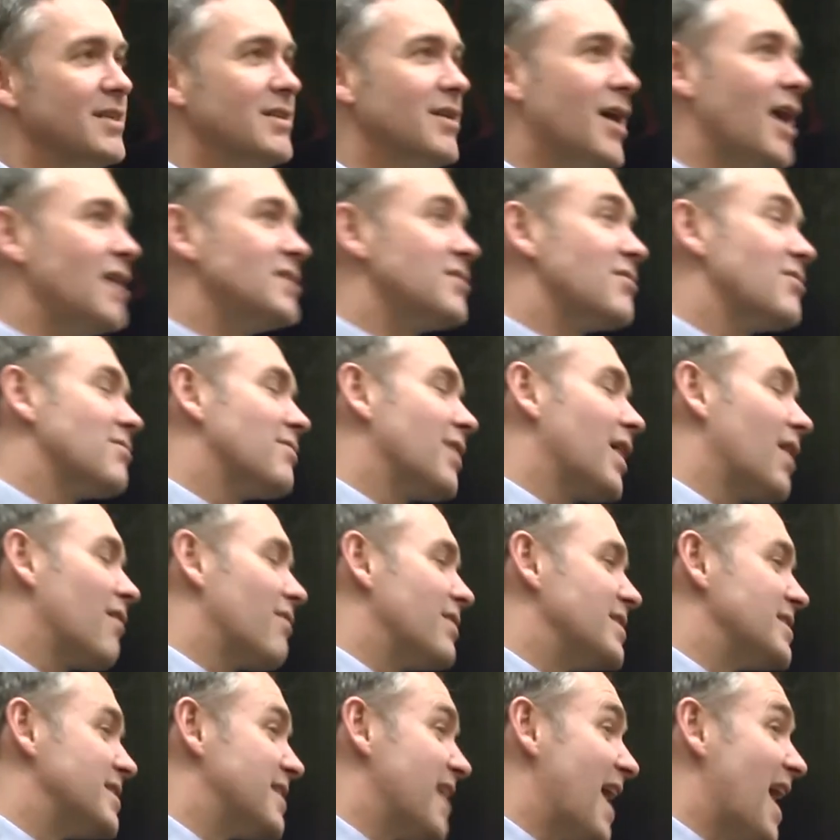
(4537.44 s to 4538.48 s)
I don't know whether
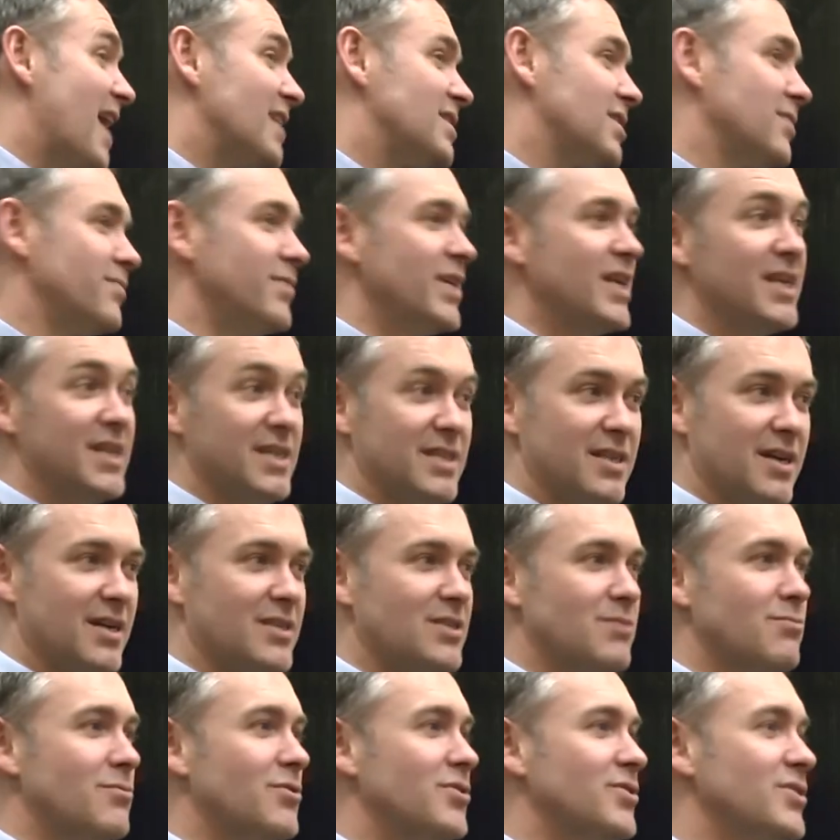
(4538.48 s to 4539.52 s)
it's that, and he
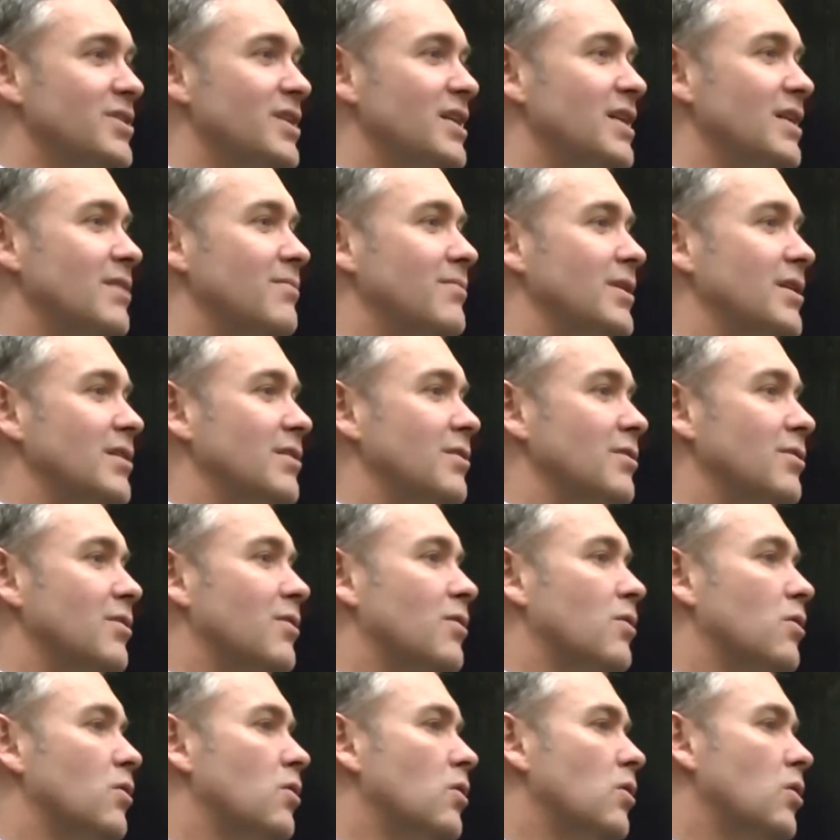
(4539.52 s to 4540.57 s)
does want it,
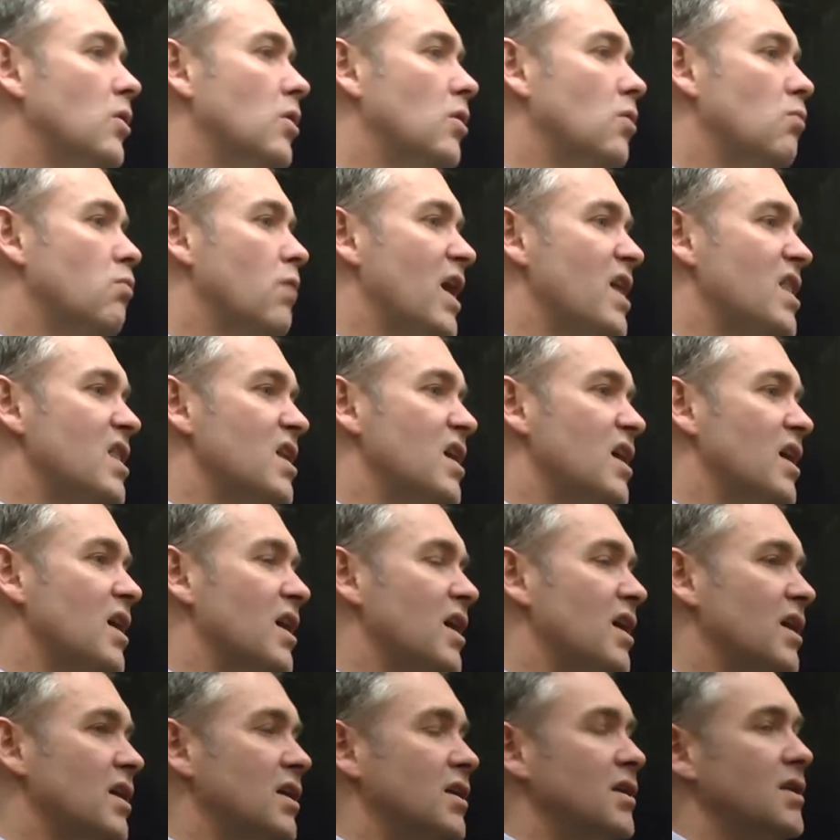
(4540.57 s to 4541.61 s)
or
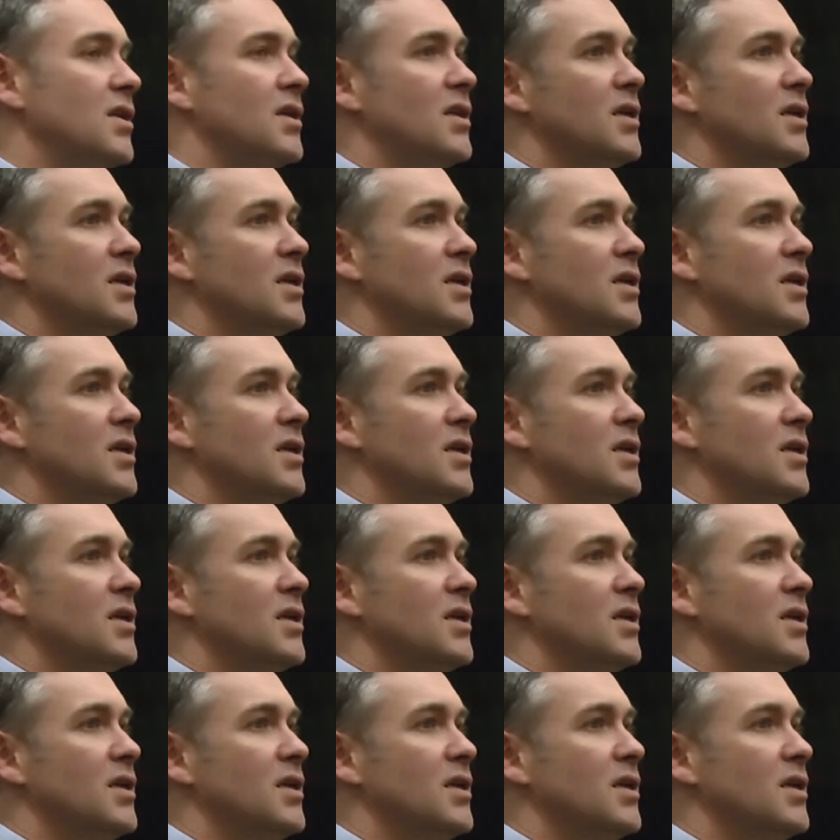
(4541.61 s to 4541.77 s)
whether